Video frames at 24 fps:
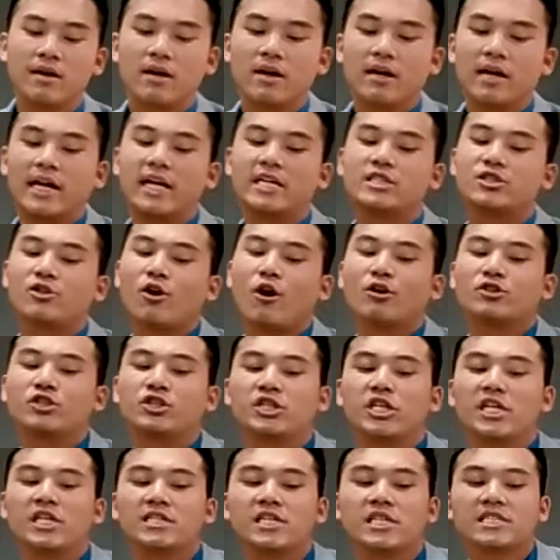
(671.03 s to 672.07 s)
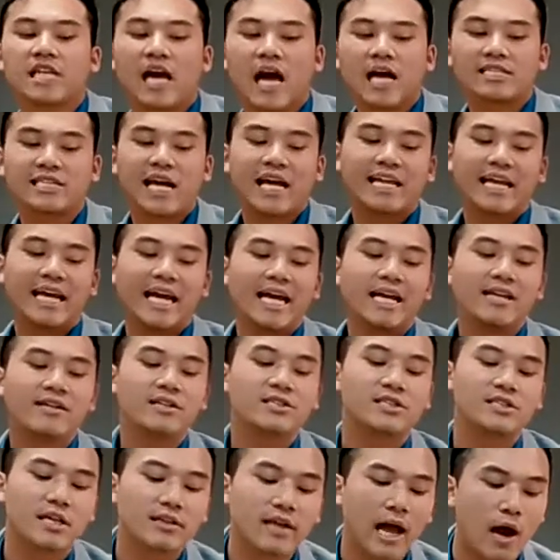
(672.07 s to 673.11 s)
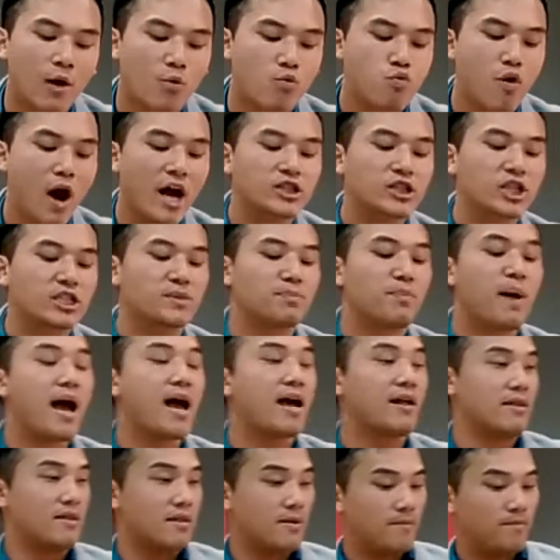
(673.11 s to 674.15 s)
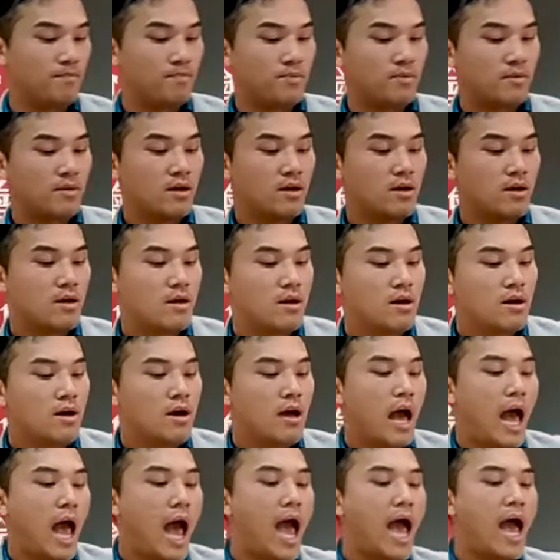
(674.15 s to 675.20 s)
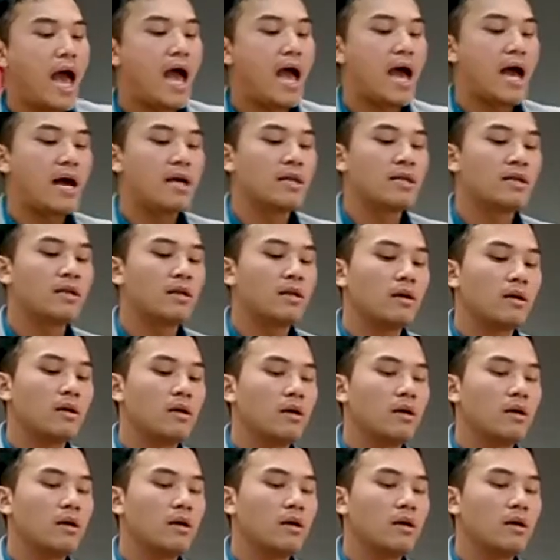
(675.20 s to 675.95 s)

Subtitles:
he saw Jesus as an innocent and righteous man. And